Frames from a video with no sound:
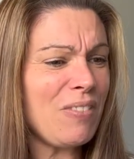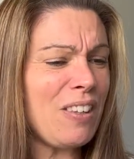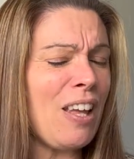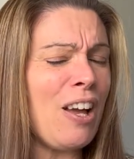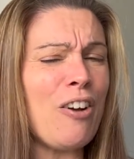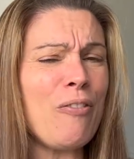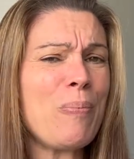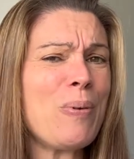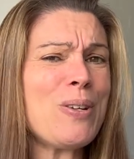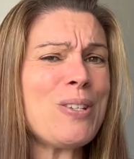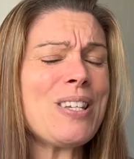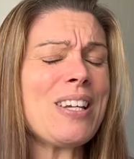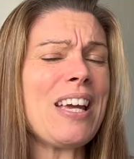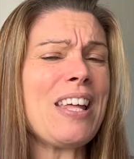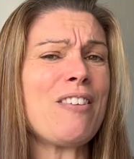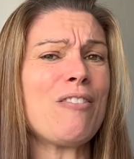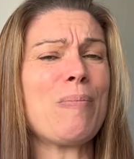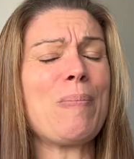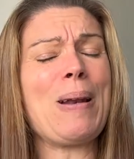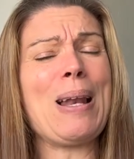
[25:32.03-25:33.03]
I've put
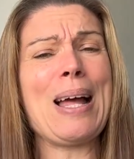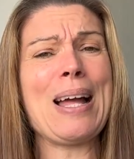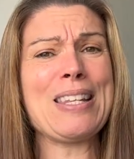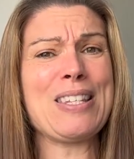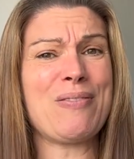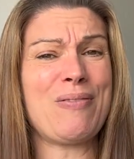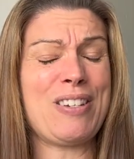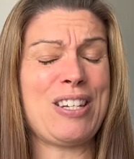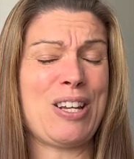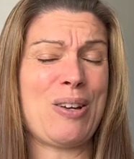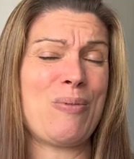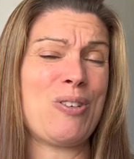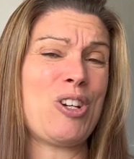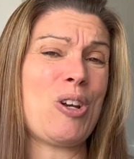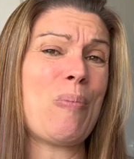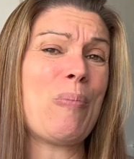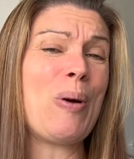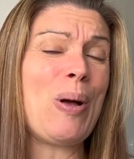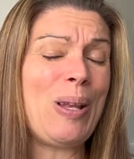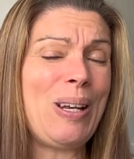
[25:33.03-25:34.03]
together a plans video, which
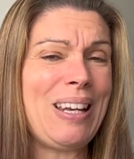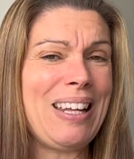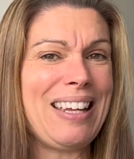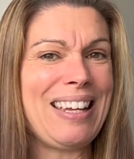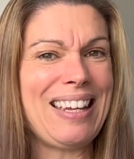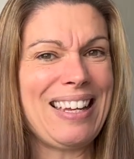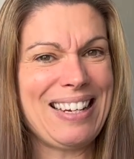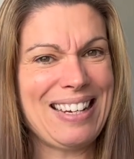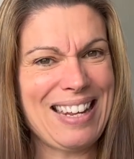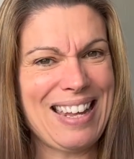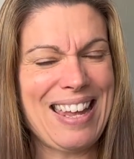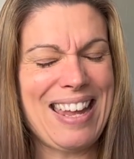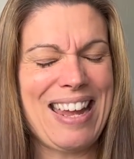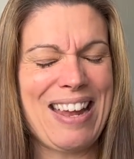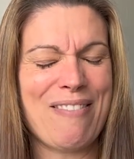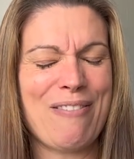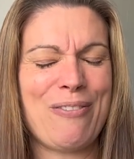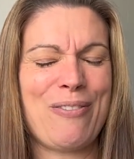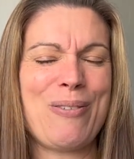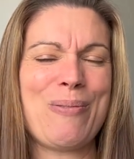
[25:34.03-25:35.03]
I'll put a link in
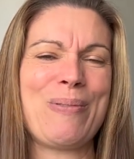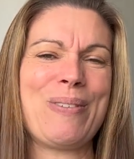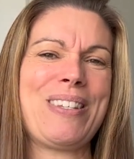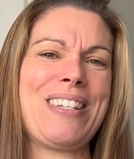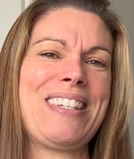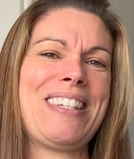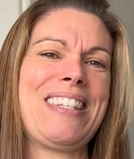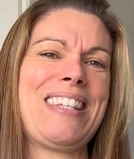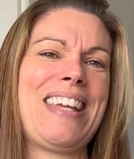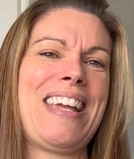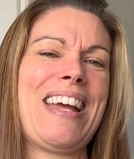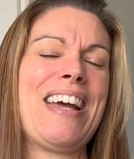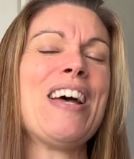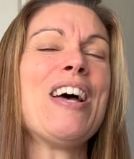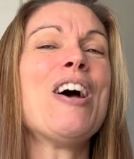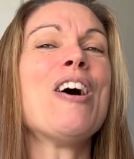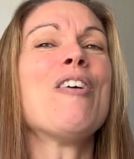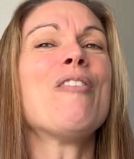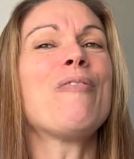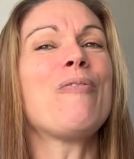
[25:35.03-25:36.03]
here if you want to see it,
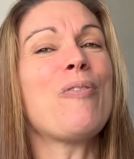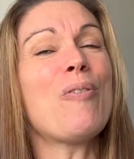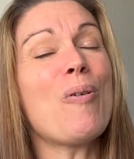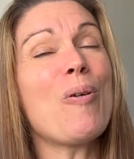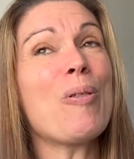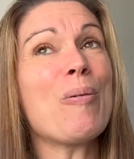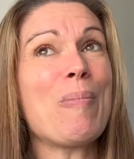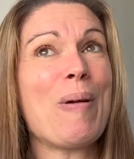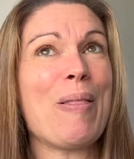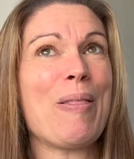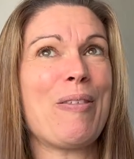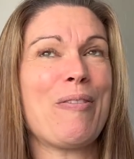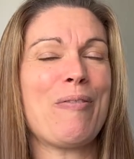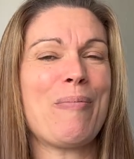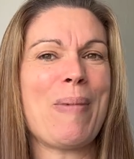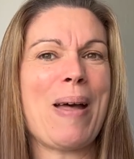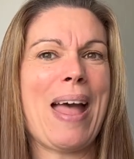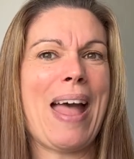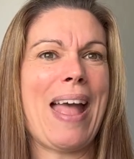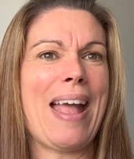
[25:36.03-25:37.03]
for the month of
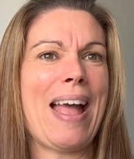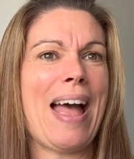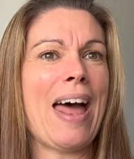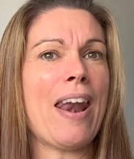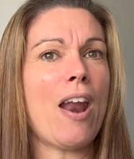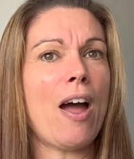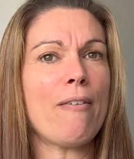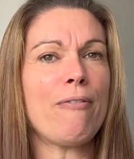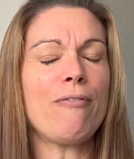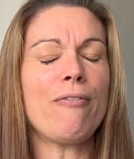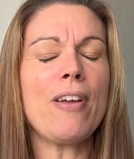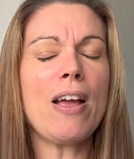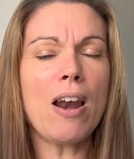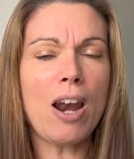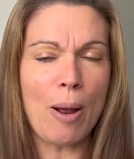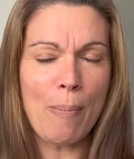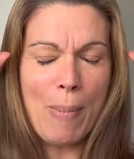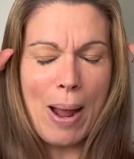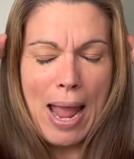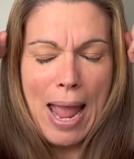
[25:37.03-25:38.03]
May. And I feel
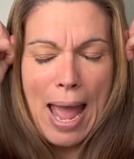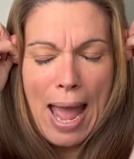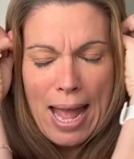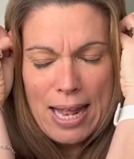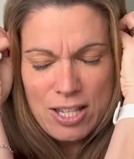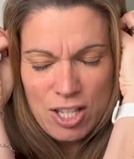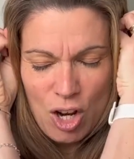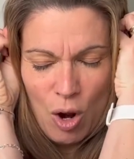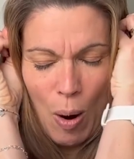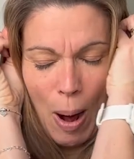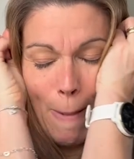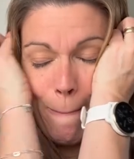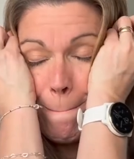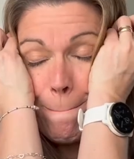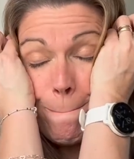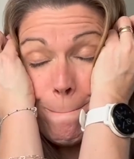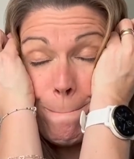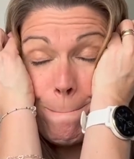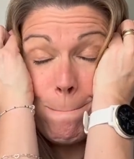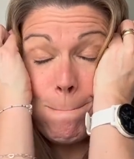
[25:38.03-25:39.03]
like my head's going,
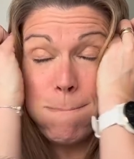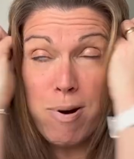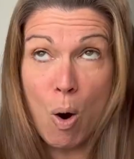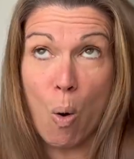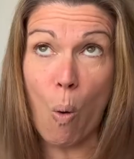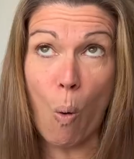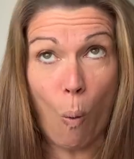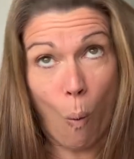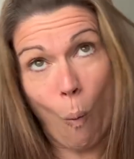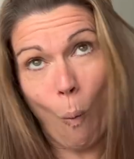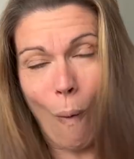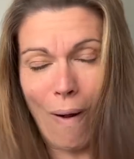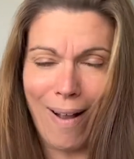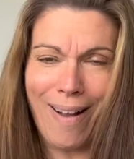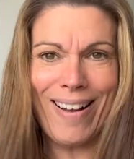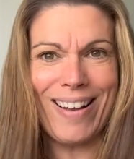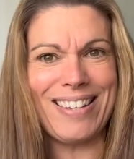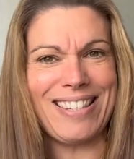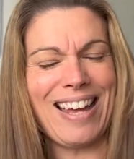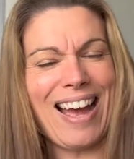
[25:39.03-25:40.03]

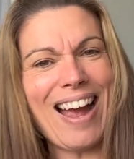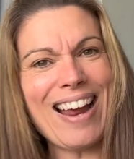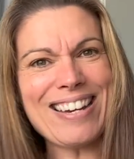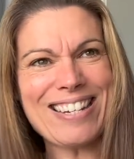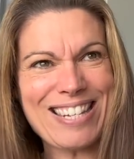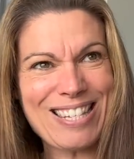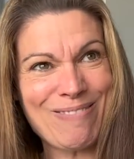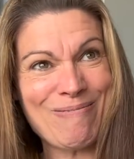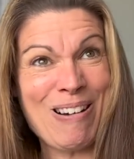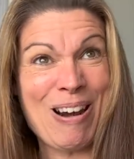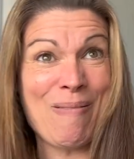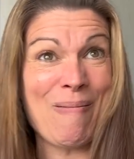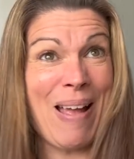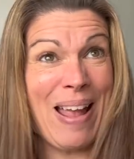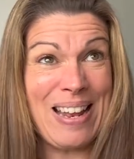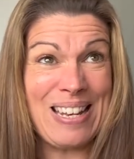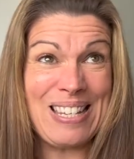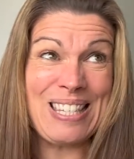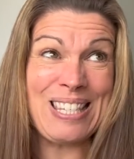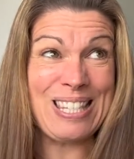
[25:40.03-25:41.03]
because I just want to
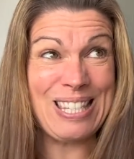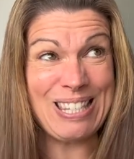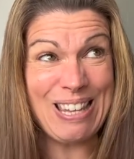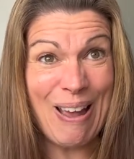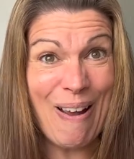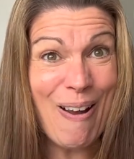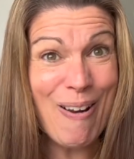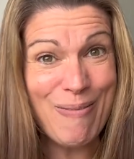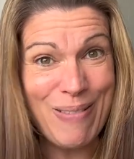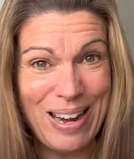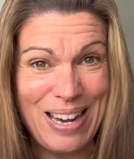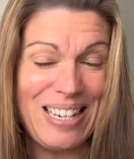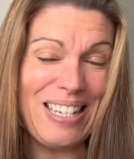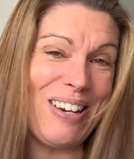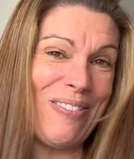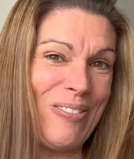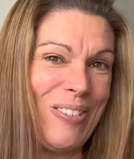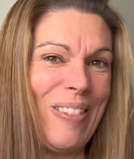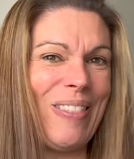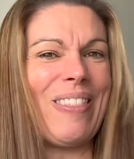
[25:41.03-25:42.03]
make so many
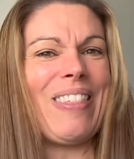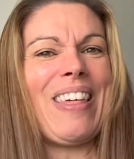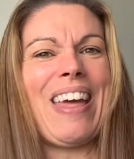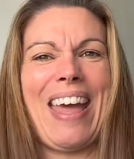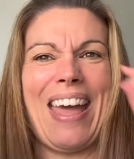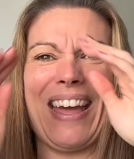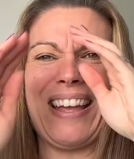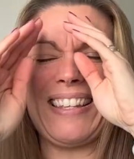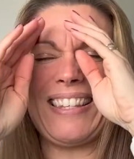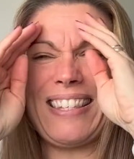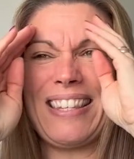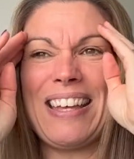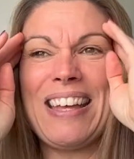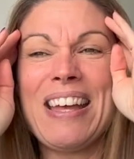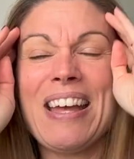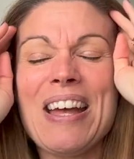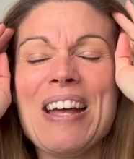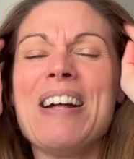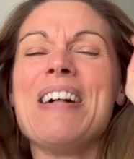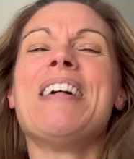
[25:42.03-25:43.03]
different things.
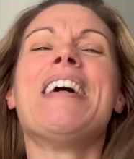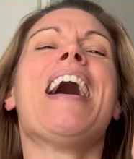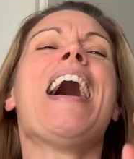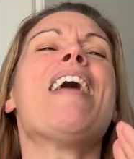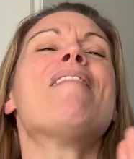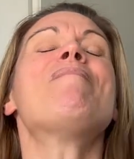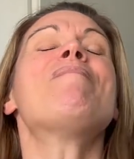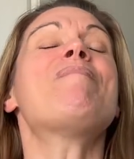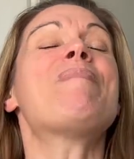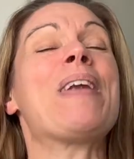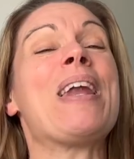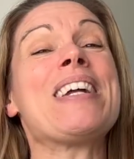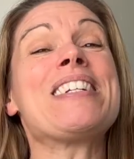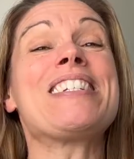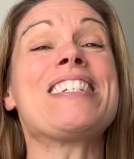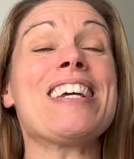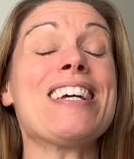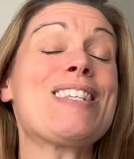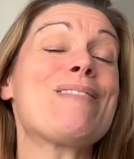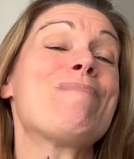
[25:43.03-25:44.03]
But I
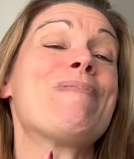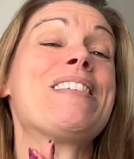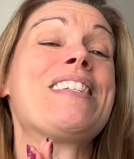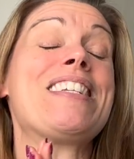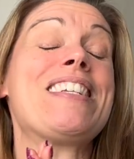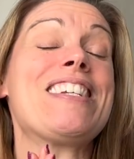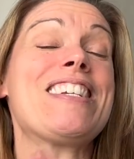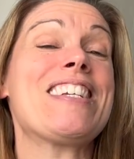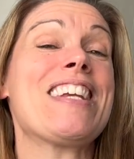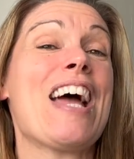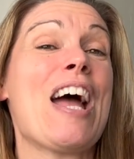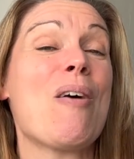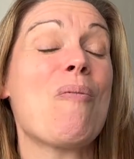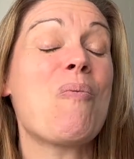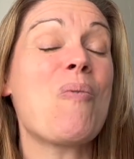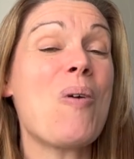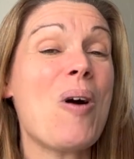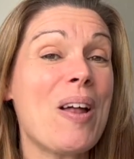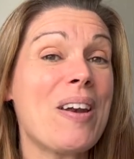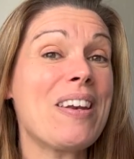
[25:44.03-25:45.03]
just wanted to share
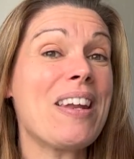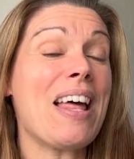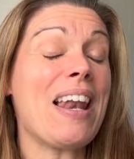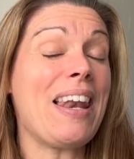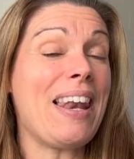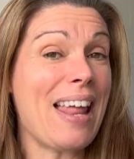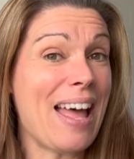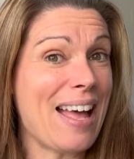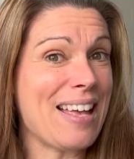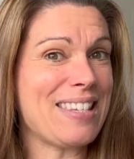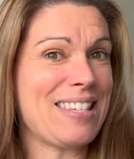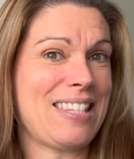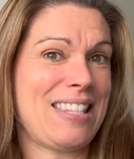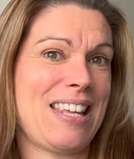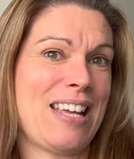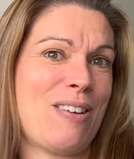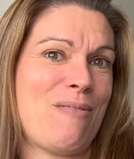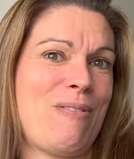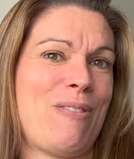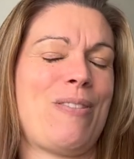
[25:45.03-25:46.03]
one last
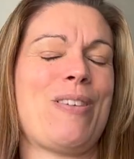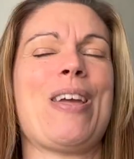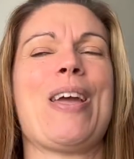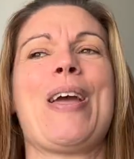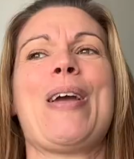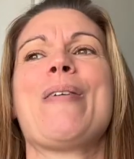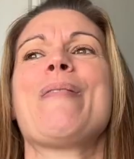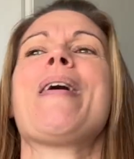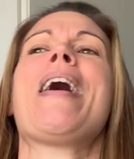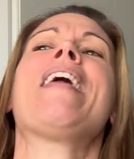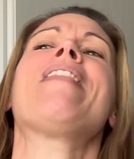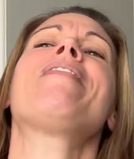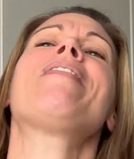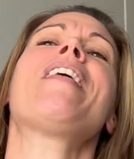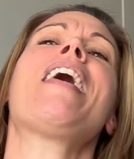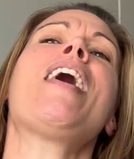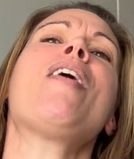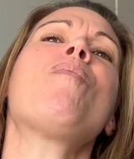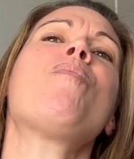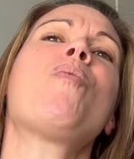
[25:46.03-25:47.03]
thing with you. And
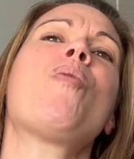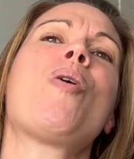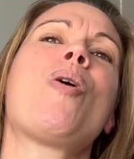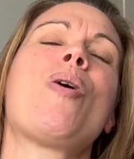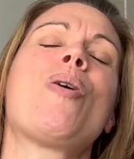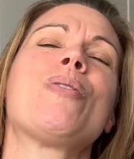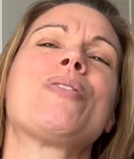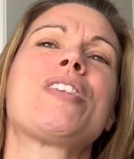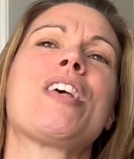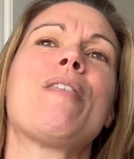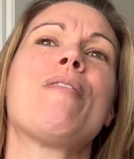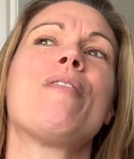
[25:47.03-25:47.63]
that was